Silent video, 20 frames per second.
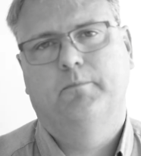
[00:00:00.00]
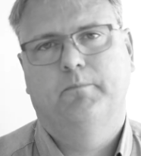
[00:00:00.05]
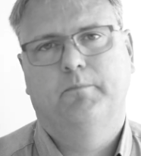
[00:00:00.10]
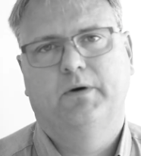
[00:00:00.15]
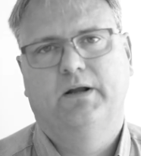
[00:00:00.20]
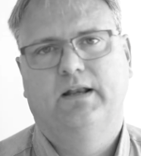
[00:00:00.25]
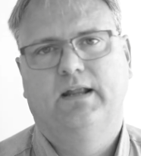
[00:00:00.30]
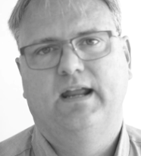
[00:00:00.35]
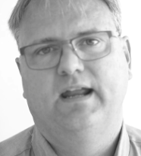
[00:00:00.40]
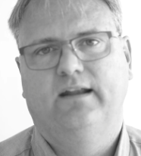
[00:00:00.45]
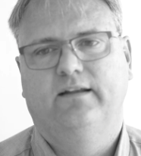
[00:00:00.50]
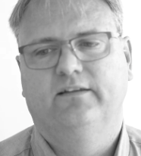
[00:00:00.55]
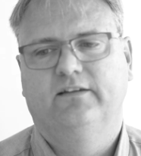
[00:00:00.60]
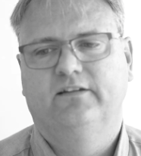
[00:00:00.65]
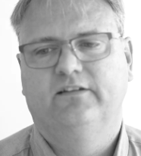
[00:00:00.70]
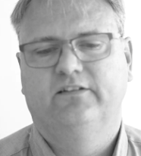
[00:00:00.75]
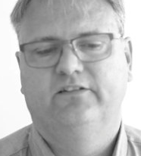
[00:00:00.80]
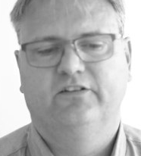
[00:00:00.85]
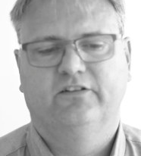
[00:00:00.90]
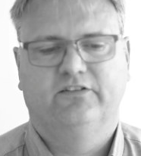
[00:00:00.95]
But hey,
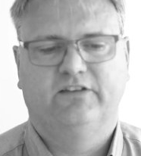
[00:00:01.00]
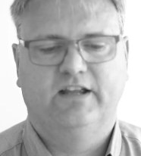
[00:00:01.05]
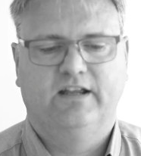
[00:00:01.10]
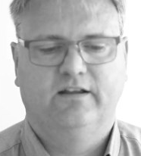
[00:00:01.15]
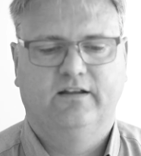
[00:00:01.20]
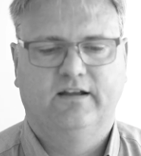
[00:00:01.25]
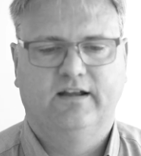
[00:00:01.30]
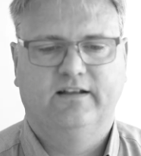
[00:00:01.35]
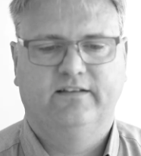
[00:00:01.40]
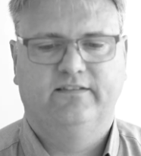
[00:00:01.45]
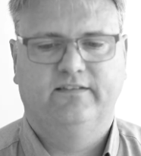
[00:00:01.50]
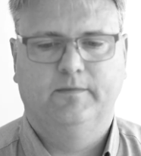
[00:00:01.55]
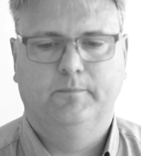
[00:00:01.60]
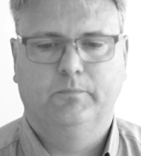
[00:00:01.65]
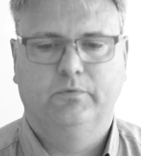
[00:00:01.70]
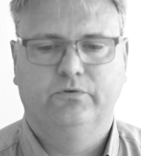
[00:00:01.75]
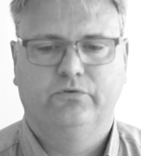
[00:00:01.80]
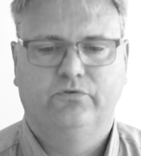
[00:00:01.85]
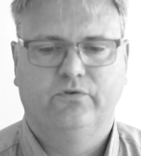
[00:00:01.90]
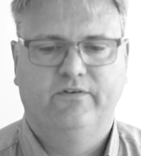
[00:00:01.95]
this is just a
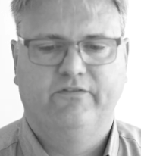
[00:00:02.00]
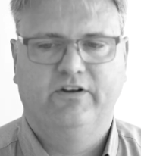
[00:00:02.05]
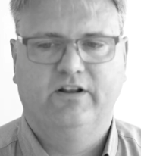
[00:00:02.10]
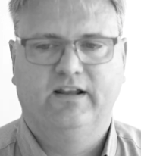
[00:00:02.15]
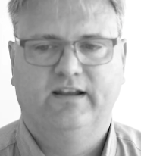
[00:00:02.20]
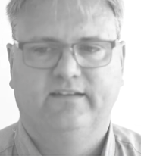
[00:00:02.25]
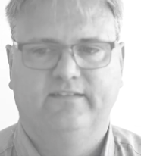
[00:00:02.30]
simple trivial